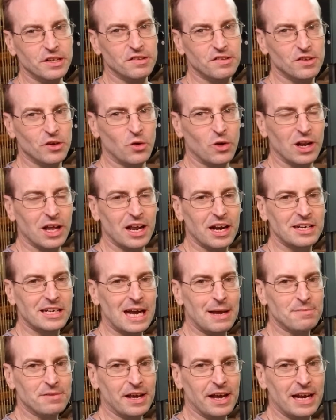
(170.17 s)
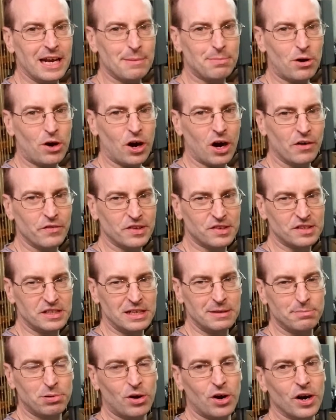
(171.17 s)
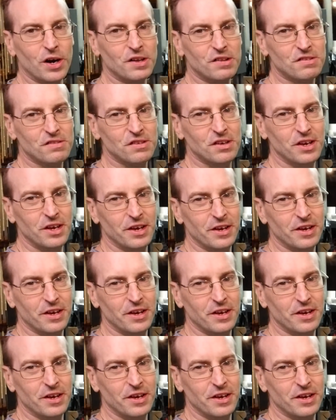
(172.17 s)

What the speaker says: so a lot of times I end up harvesting parts